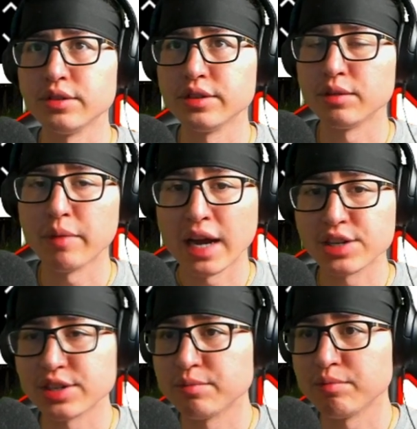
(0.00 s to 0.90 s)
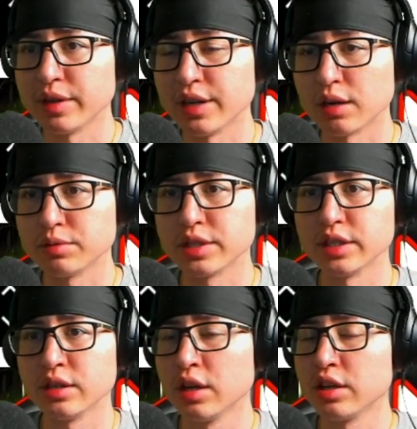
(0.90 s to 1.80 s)
or they're mashing an
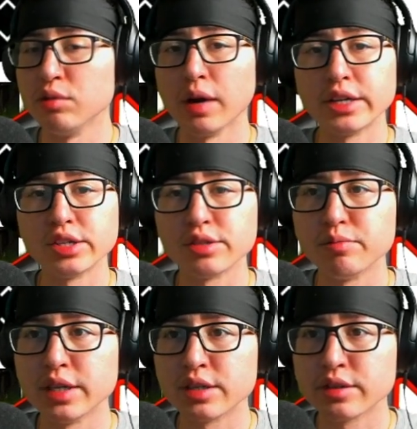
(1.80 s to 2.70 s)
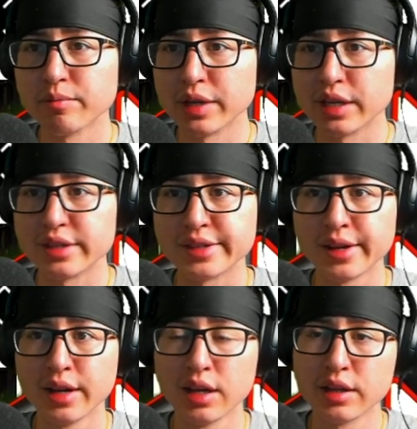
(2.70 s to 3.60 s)
option, you might just miss because
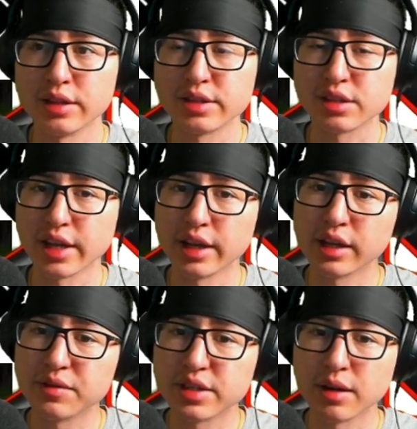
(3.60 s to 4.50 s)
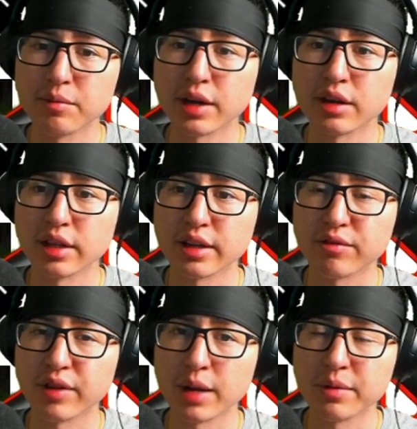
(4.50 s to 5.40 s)
the slant gives them kind of like a
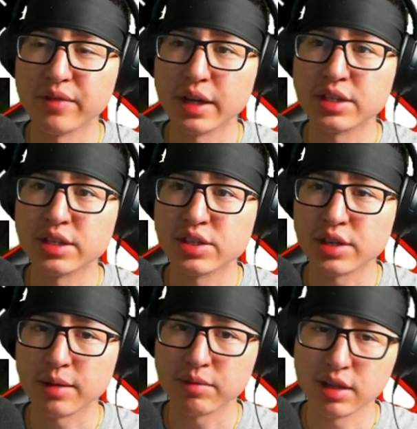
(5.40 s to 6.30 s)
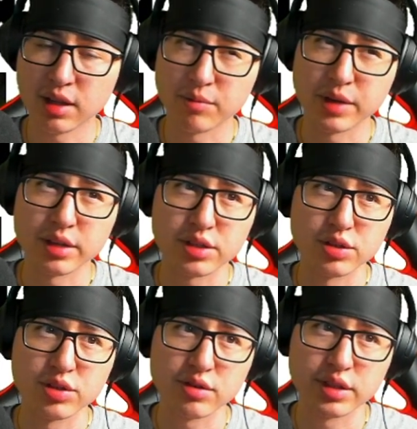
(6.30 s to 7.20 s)
frame advantage type thing. I'm not
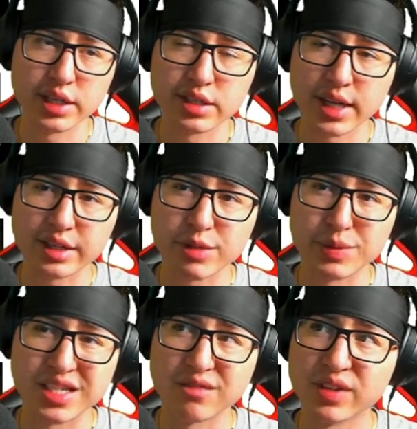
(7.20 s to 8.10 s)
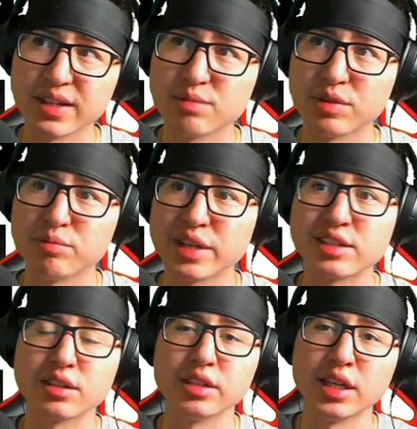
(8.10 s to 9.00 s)
too sure the exact specifics, but
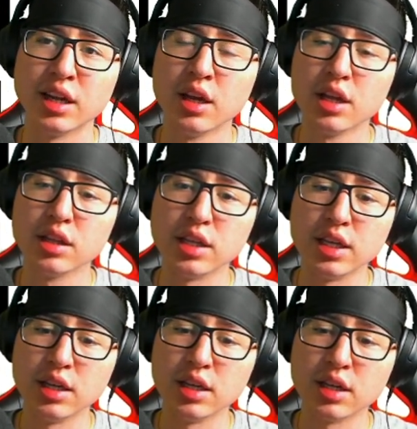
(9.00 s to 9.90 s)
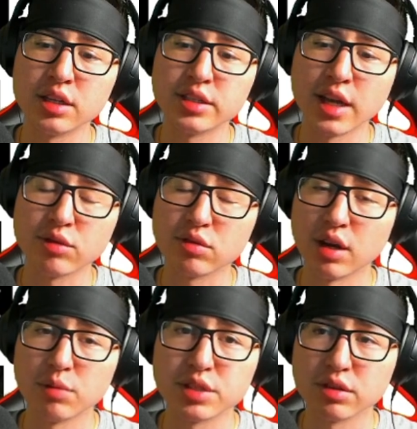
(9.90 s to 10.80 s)
basically the down throw,
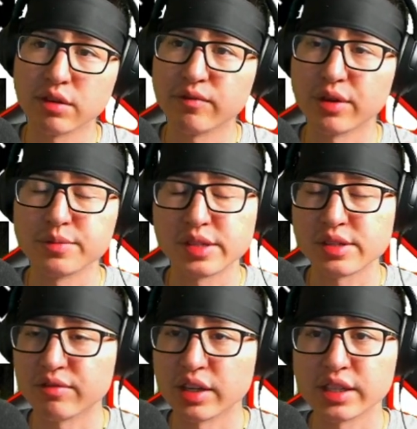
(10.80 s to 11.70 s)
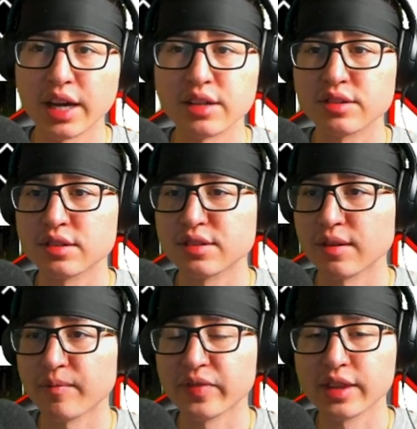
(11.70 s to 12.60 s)
up tilt confirms and stuff like that is
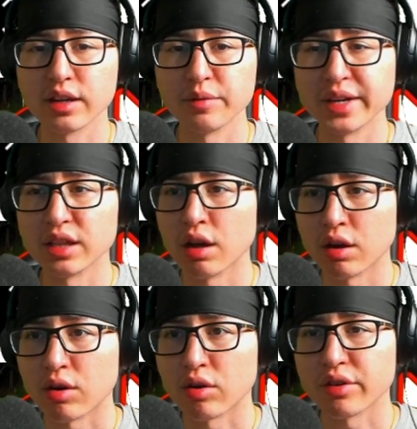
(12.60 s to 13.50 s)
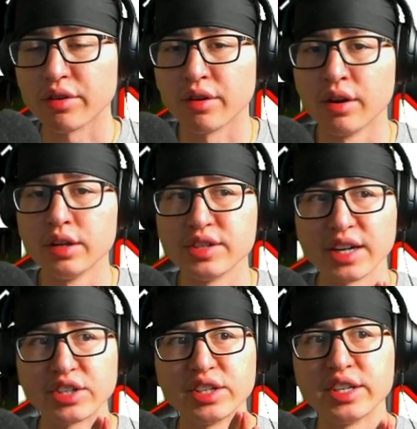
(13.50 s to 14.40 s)
going to be a lot harder to
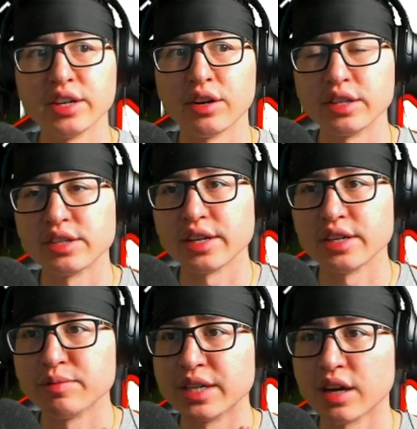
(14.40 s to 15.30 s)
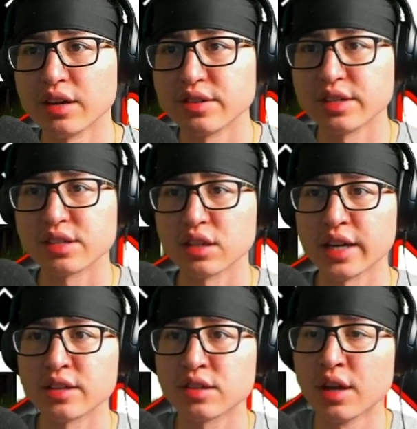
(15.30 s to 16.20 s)
actually get on these stages because of the
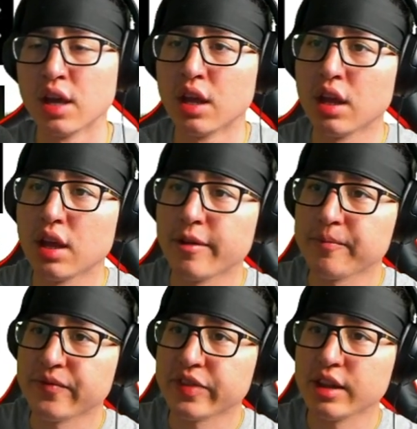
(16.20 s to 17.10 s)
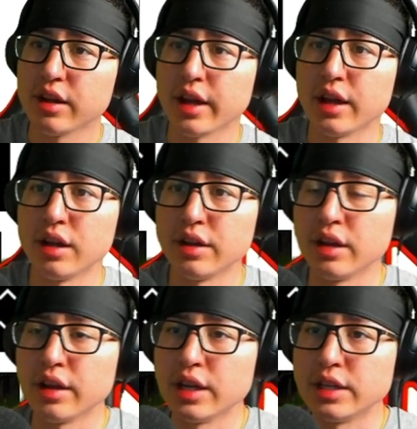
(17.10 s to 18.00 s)
slants.
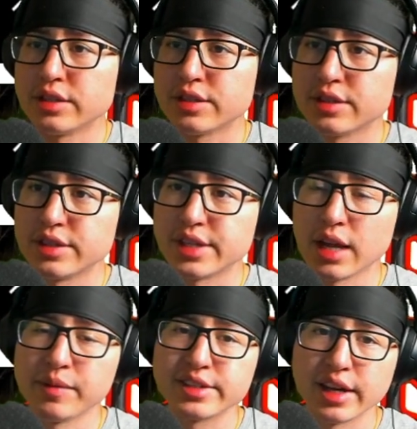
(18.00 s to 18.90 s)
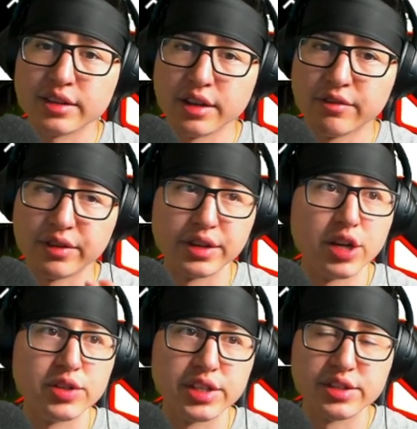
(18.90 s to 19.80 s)
And it's the same exact thing for
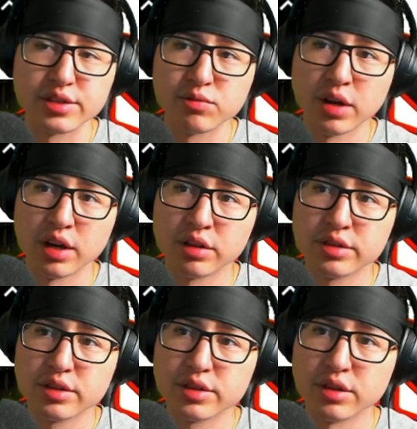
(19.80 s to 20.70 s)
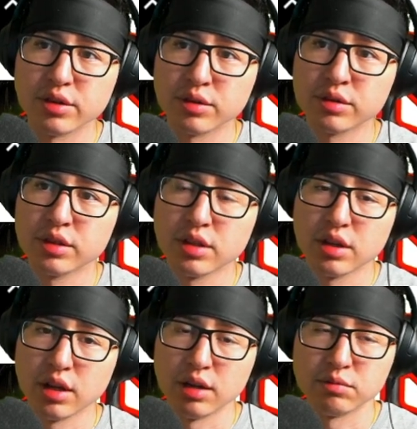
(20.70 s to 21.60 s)
Yoshi's as well. So
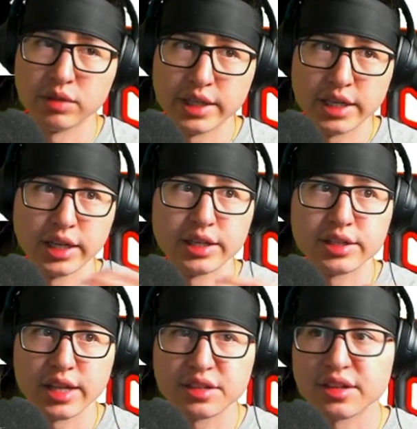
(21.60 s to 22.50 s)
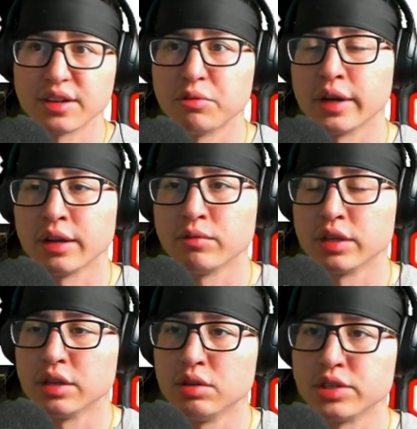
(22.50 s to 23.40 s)
leading into that segue with
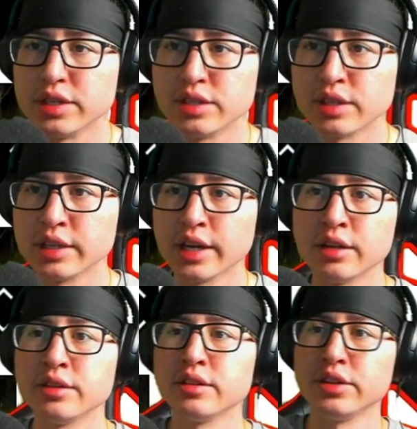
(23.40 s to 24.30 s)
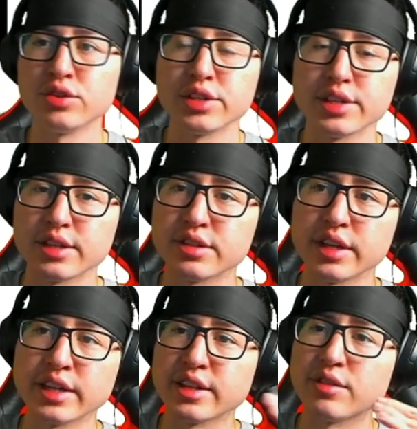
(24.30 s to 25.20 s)
Yoshi's, again, Yoshi's has
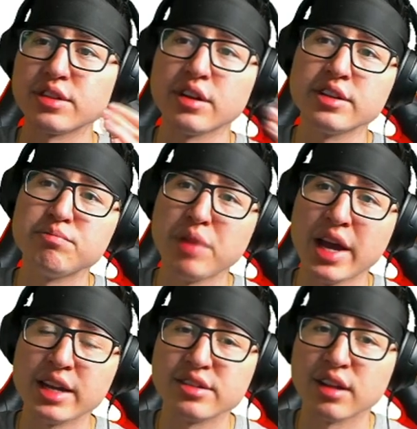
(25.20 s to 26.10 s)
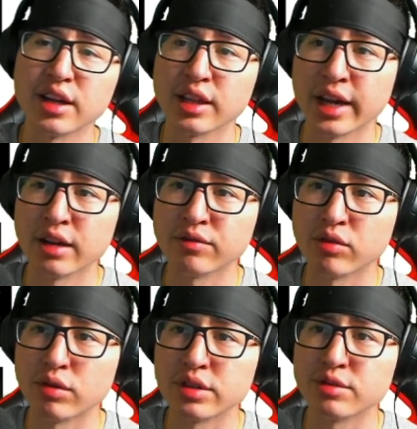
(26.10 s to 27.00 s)
slants. Now, it's not as bad as Lilat, of
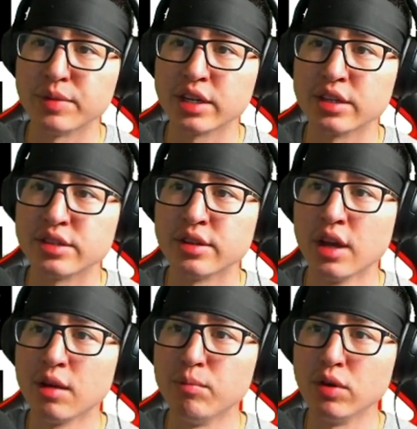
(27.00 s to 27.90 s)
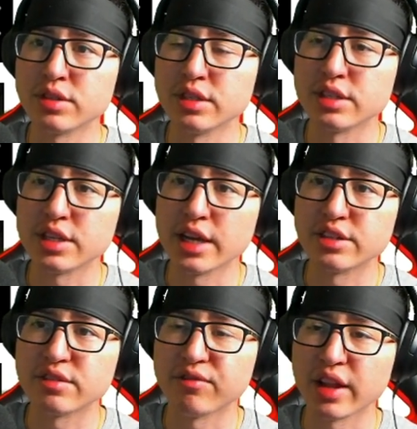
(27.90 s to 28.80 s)
course, because most of the stage
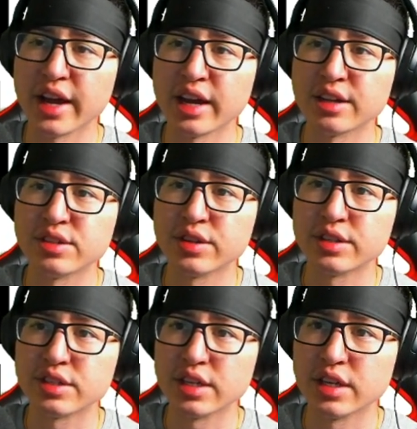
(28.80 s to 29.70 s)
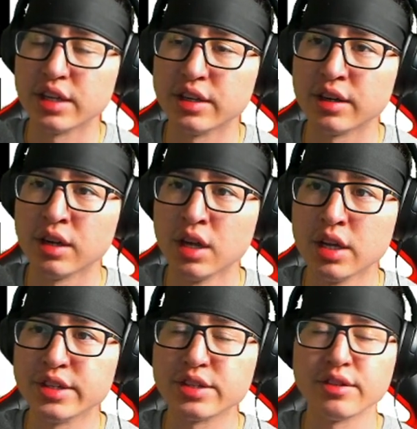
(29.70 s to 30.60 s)
is flat, as you can see here.
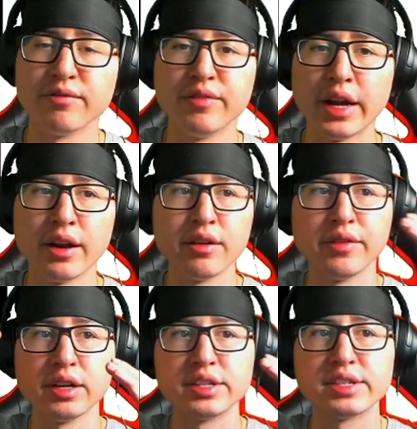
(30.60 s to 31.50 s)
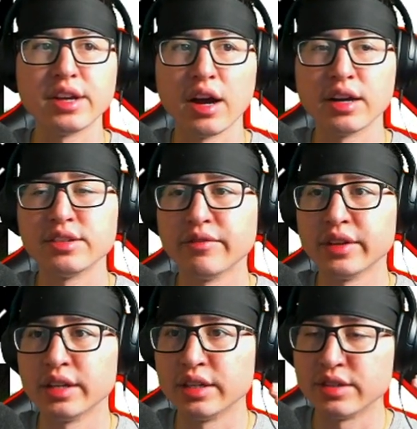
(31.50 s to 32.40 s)
It's just the very, very sides of it